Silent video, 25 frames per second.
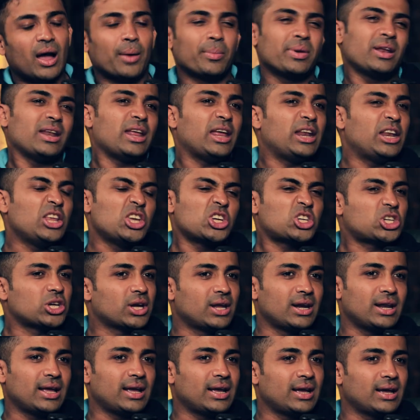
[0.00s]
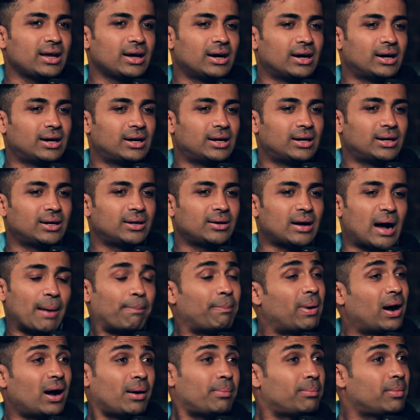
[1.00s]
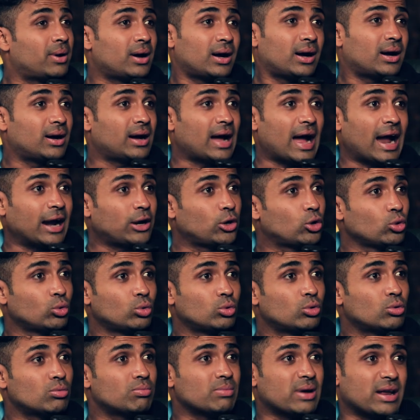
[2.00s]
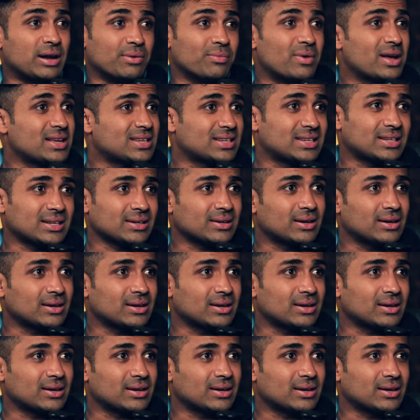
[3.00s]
I mean, initially, appa amma had to invest